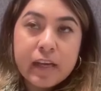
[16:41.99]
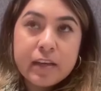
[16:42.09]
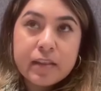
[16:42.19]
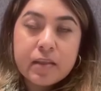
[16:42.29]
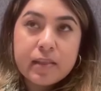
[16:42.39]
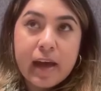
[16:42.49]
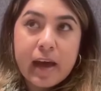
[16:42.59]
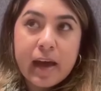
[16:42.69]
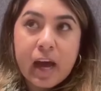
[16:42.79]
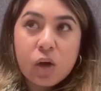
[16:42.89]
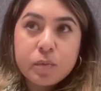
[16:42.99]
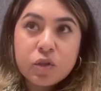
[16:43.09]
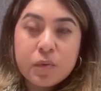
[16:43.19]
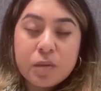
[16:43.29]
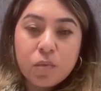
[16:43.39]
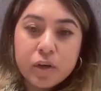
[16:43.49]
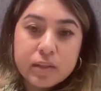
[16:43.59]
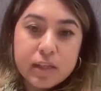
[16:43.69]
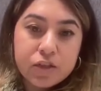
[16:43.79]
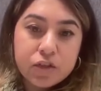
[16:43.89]
I think that helps you be more
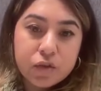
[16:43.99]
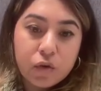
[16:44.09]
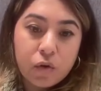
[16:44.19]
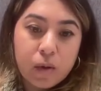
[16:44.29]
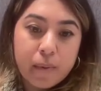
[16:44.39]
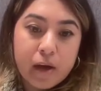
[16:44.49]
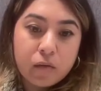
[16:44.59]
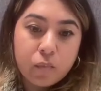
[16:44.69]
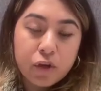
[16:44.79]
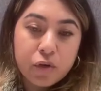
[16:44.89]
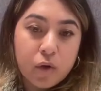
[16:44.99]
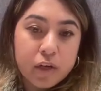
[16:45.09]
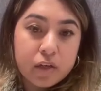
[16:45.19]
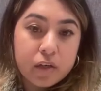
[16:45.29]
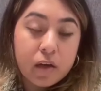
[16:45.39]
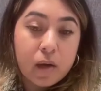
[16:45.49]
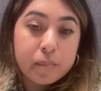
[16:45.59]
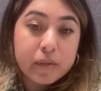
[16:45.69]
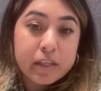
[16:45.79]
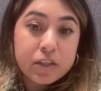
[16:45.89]
intentional about what you're wanting to
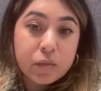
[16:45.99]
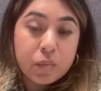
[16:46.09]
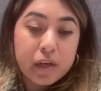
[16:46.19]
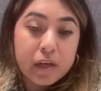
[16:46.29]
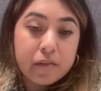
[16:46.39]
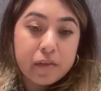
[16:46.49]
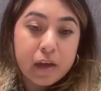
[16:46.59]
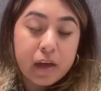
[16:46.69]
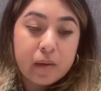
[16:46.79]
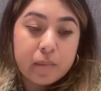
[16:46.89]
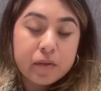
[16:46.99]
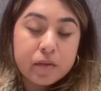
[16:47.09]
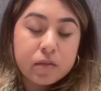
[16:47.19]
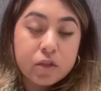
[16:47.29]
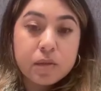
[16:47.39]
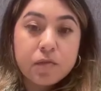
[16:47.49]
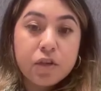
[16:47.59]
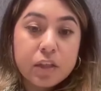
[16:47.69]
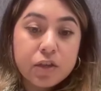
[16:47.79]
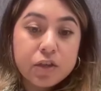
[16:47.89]
accomplish with in terms of your
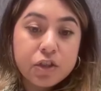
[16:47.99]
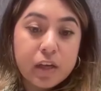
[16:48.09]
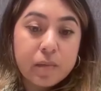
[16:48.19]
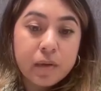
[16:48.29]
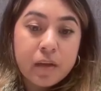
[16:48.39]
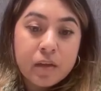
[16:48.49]
leadership.